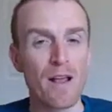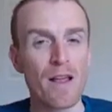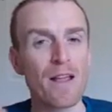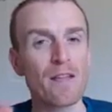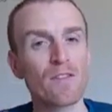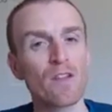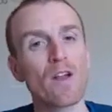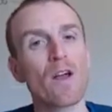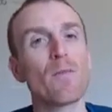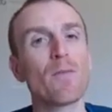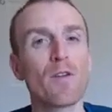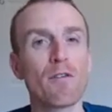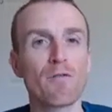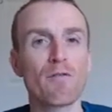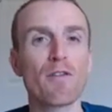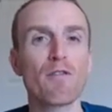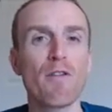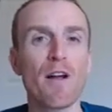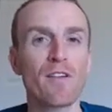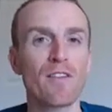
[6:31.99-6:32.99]
In terms of
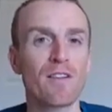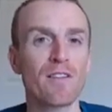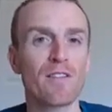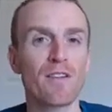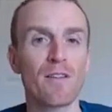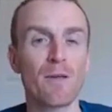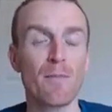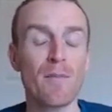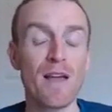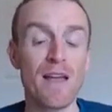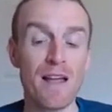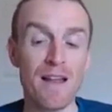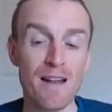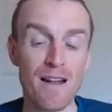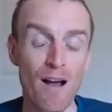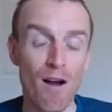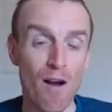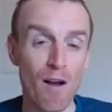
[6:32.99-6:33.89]
regressing to the mean,